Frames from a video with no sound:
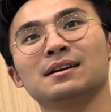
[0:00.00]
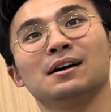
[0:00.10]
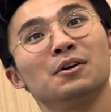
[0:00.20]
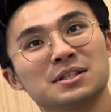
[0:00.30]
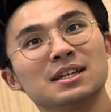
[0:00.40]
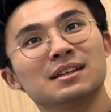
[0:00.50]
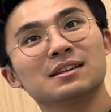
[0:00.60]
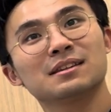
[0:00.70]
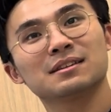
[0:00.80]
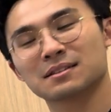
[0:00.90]
Oh, is
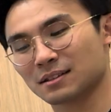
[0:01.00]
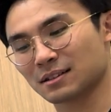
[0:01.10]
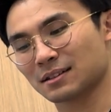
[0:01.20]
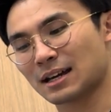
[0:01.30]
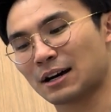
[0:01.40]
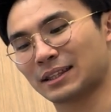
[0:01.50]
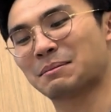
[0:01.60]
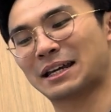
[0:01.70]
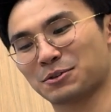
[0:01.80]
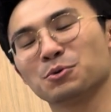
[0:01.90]
it? I'll take
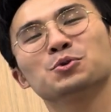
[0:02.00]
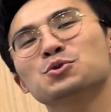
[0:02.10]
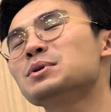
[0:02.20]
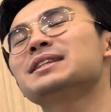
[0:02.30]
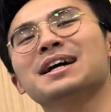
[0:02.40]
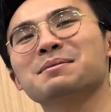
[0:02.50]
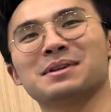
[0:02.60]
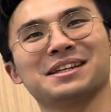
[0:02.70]
my little sweet time.